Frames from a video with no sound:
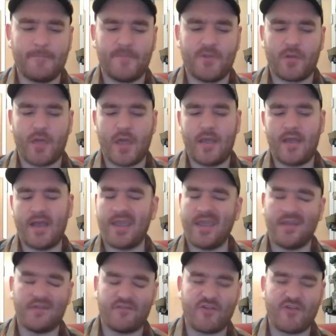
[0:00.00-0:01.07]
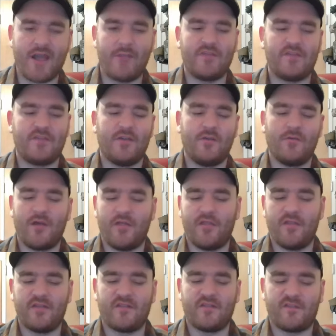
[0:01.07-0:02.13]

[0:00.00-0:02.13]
Okay, I can't describe it to you other than